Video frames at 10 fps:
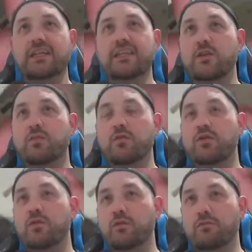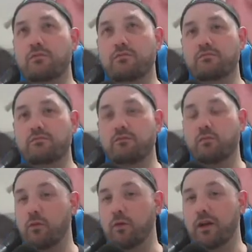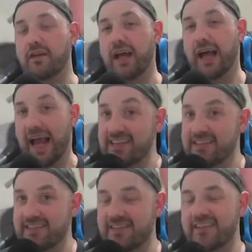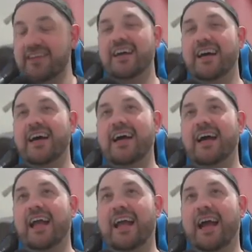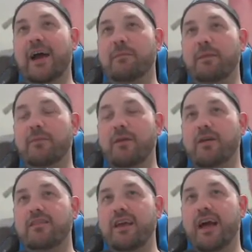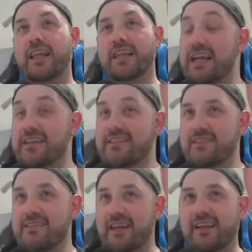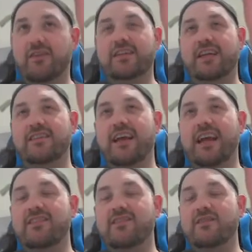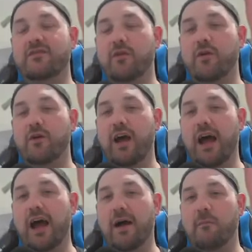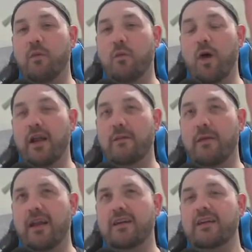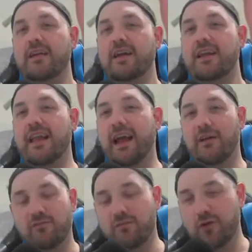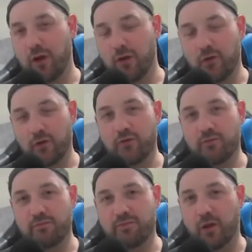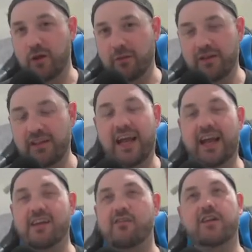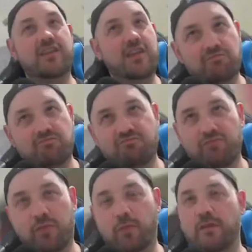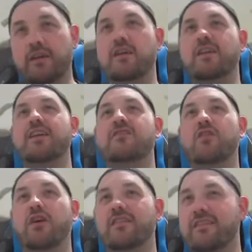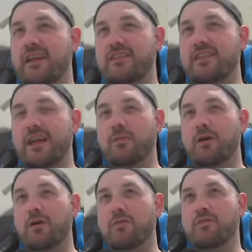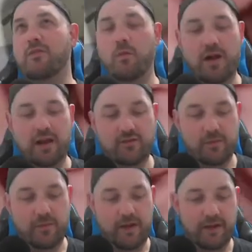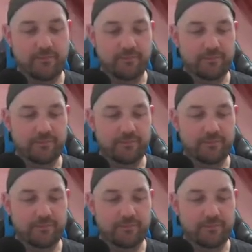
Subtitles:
Gingerbrute, 1/1 haste, and can't be blocked unless a creature has haste for 1 mana. Now, who's blocking with their haste creature? Probably not. So it's essentially unblockable for 1 extra mana.